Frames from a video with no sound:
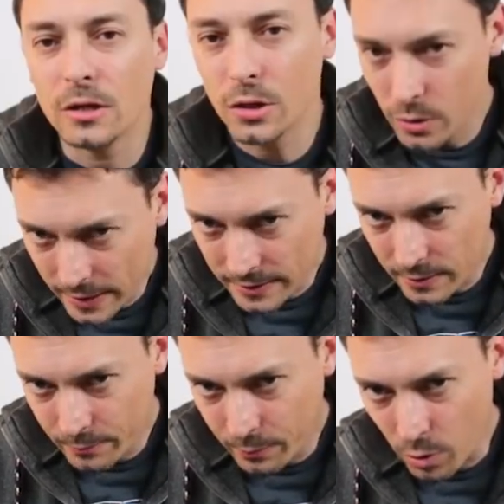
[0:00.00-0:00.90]
You get
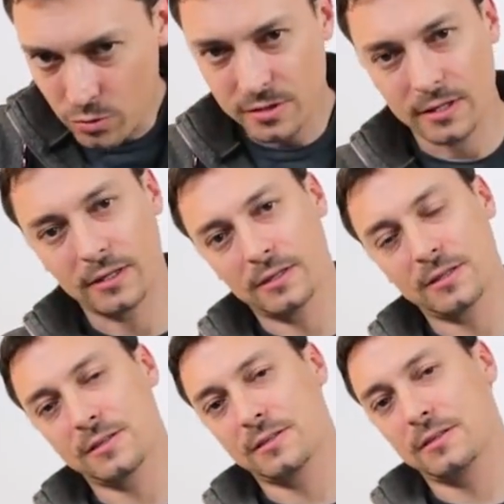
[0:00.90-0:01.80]
the
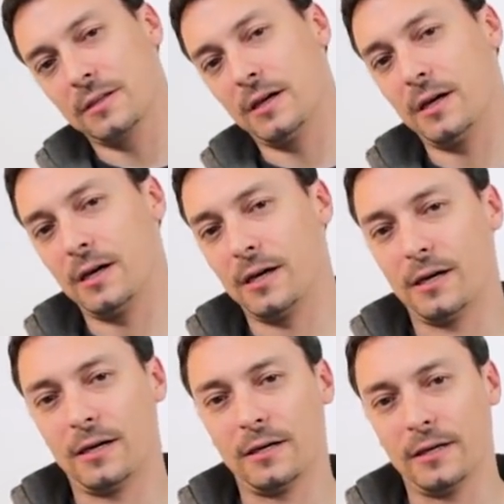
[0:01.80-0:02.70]
postcards
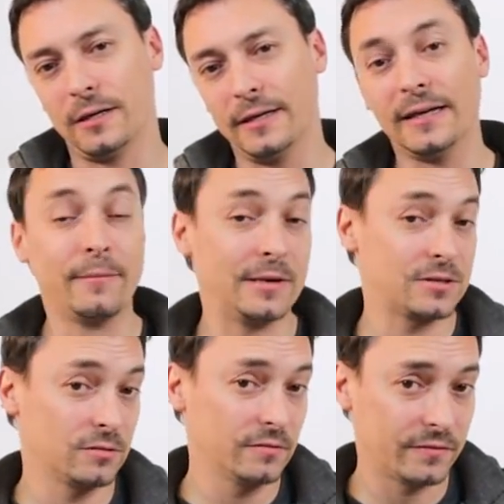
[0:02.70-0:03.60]
in
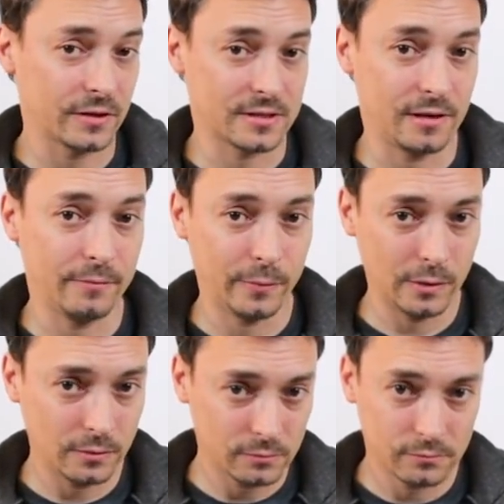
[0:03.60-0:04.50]
Amazon, for
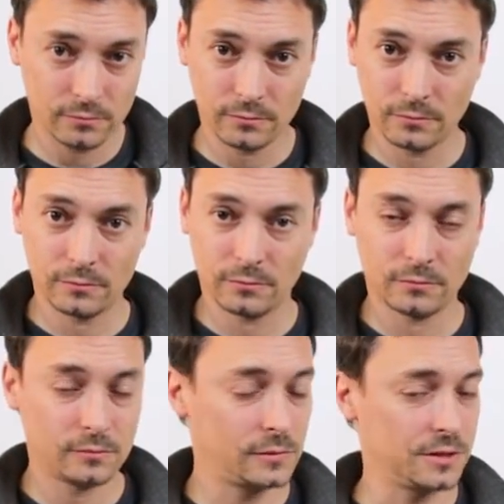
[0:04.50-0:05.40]
example.
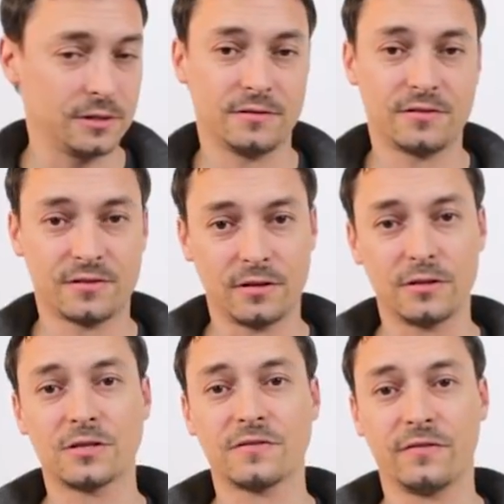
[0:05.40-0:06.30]
Just
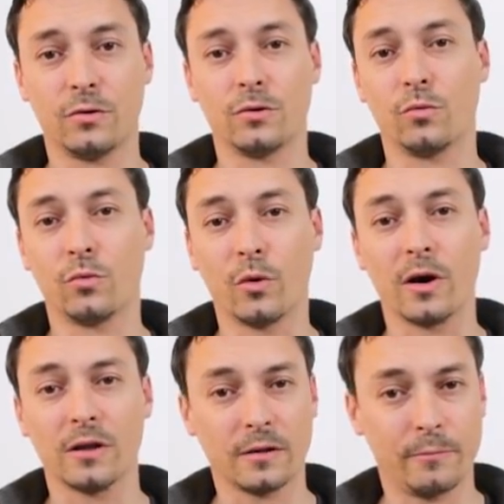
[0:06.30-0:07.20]
search for
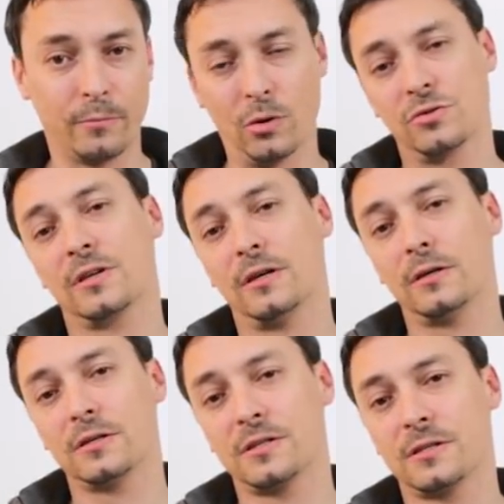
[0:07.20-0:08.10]
world
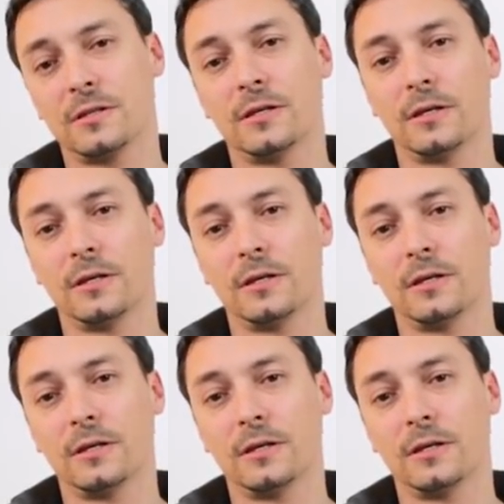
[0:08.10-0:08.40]
postcards